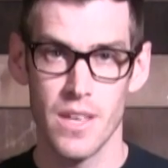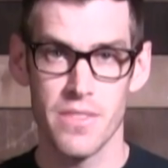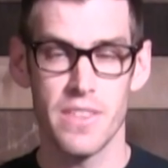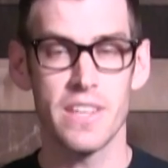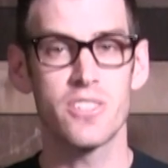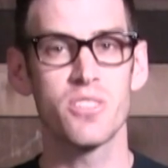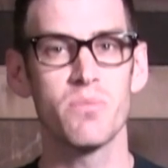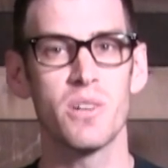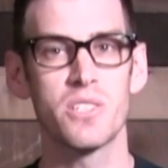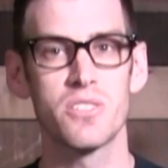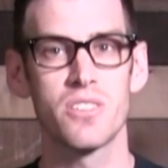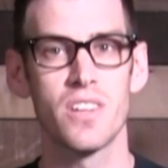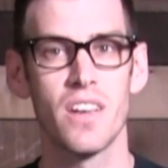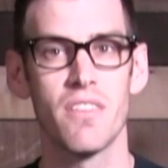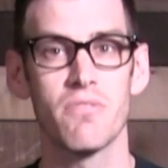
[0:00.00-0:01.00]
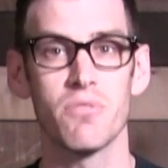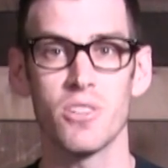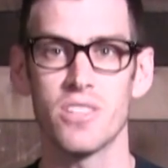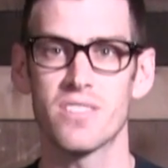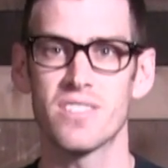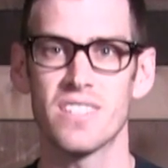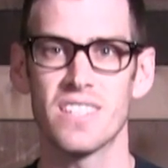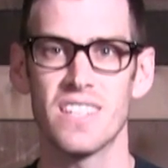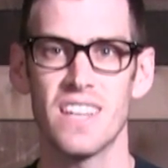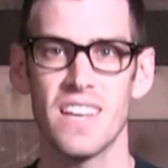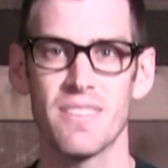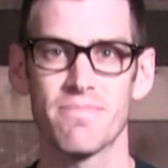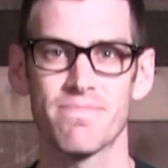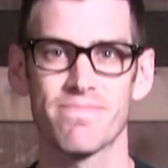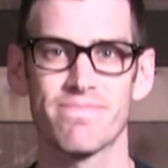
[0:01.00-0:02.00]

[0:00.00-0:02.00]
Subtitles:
Thanks so much for listening today.